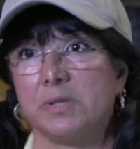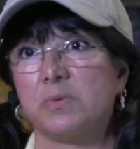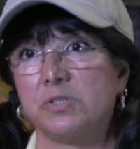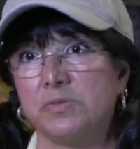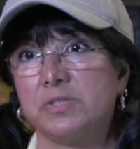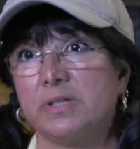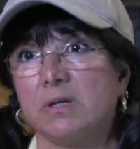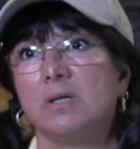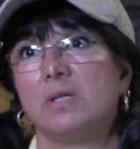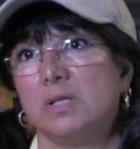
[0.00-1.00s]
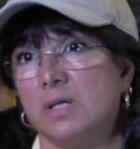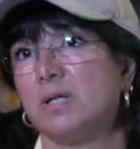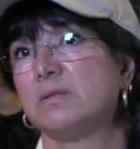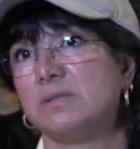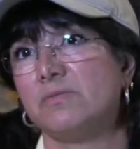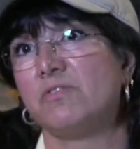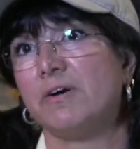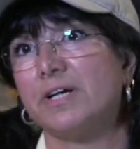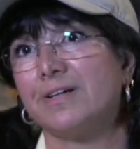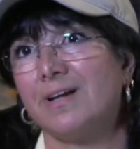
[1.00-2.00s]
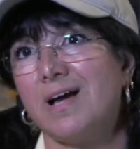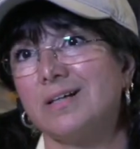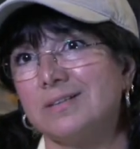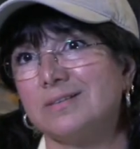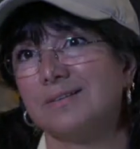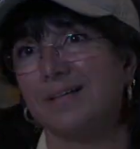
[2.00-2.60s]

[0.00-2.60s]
that was used here. Is a very good glass.